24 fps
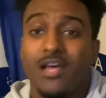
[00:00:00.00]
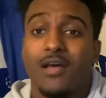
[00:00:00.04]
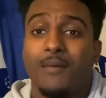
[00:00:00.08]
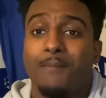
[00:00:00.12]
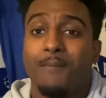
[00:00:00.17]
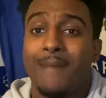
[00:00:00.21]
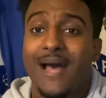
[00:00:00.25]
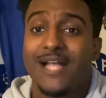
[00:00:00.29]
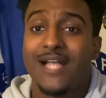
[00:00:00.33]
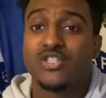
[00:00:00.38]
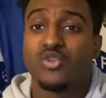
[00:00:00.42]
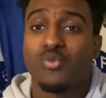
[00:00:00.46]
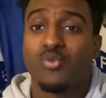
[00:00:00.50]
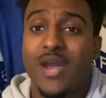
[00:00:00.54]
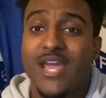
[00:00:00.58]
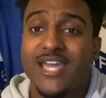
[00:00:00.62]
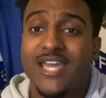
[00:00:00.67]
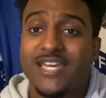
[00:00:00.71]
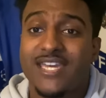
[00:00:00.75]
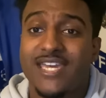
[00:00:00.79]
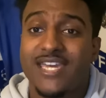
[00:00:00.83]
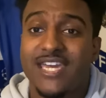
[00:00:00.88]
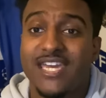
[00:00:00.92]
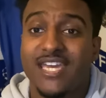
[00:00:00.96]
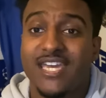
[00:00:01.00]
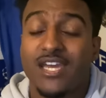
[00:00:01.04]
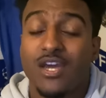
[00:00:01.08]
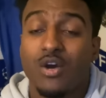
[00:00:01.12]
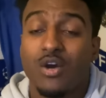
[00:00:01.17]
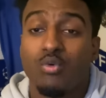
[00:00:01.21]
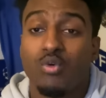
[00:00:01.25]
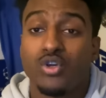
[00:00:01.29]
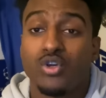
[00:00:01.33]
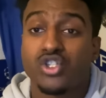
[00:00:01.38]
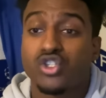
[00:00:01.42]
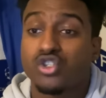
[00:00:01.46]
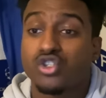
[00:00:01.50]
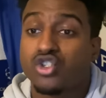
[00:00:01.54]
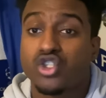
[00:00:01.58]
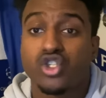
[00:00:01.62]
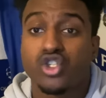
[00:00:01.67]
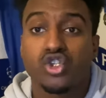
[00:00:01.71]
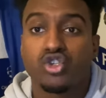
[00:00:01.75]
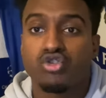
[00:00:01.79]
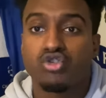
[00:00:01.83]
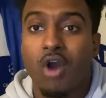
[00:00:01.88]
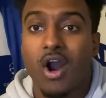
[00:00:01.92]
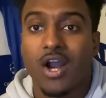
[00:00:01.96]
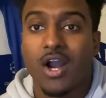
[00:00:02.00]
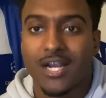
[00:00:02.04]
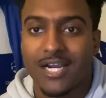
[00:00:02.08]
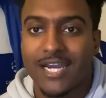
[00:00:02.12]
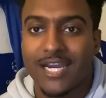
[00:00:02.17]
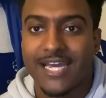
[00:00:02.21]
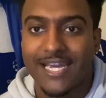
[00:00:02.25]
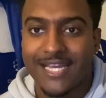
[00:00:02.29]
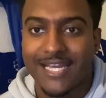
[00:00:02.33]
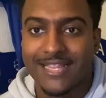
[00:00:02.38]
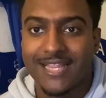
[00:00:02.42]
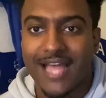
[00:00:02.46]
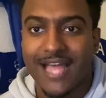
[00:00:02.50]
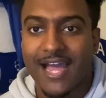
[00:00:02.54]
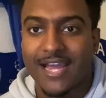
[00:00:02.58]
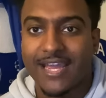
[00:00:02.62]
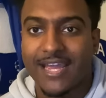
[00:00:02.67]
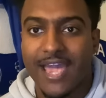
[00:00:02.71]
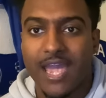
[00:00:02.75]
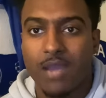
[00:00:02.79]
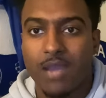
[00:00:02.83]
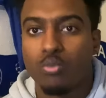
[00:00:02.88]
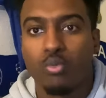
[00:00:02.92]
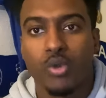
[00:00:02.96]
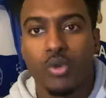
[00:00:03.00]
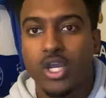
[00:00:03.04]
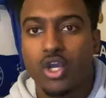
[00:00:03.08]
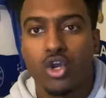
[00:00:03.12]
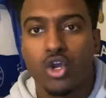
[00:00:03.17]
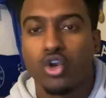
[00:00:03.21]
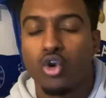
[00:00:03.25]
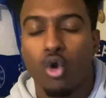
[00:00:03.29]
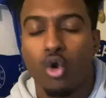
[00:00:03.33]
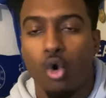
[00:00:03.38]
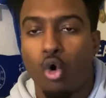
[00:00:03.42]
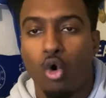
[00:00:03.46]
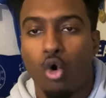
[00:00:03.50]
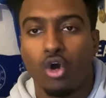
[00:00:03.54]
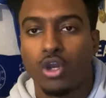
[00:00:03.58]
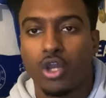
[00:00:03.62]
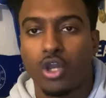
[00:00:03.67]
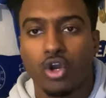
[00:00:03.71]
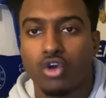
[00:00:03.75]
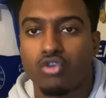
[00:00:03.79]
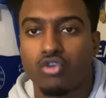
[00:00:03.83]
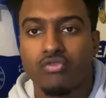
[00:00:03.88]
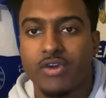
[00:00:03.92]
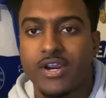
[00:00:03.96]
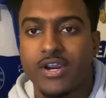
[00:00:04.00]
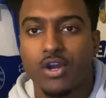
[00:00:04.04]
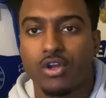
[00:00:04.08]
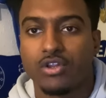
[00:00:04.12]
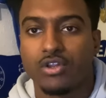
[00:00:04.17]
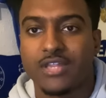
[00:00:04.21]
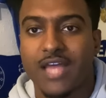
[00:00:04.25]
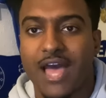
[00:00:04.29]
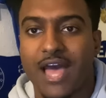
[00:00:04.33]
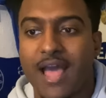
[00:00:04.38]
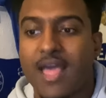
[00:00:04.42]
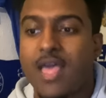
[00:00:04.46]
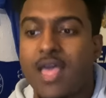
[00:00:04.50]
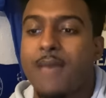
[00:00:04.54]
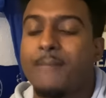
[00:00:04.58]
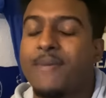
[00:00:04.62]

Madueke was struggling in that game. We can all agree on that.